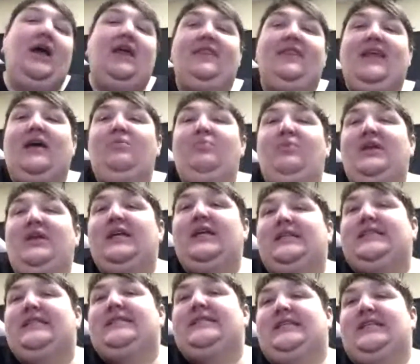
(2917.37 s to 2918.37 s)
And then we
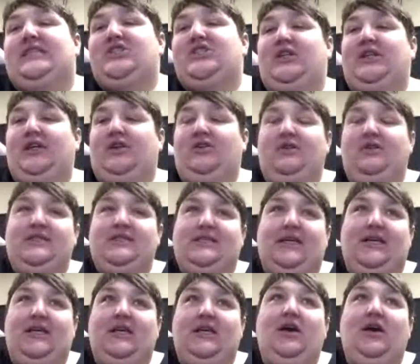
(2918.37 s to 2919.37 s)
need to teach
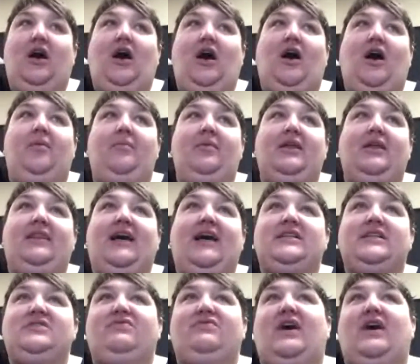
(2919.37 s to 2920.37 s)
literacy. And
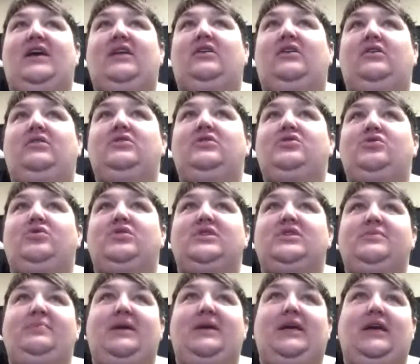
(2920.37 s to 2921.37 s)
that's vital
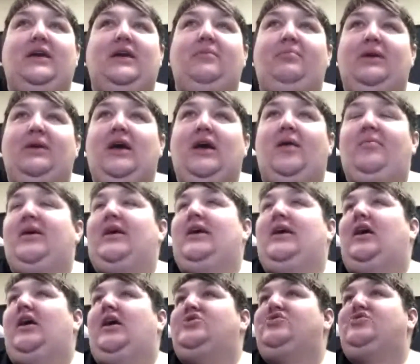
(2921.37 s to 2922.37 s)
towards becoming
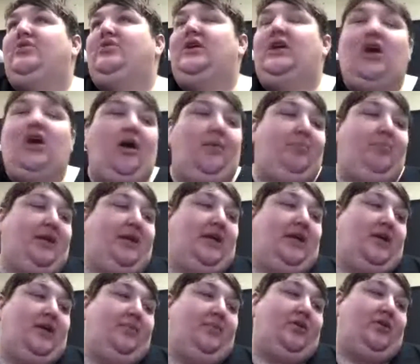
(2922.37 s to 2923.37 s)
a truly
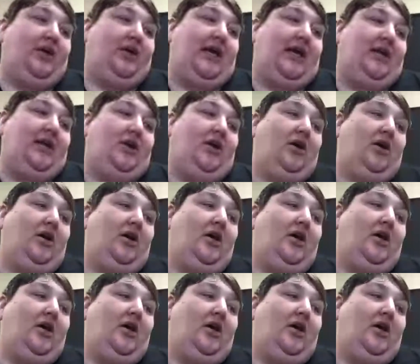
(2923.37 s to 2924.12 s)
competent communicator.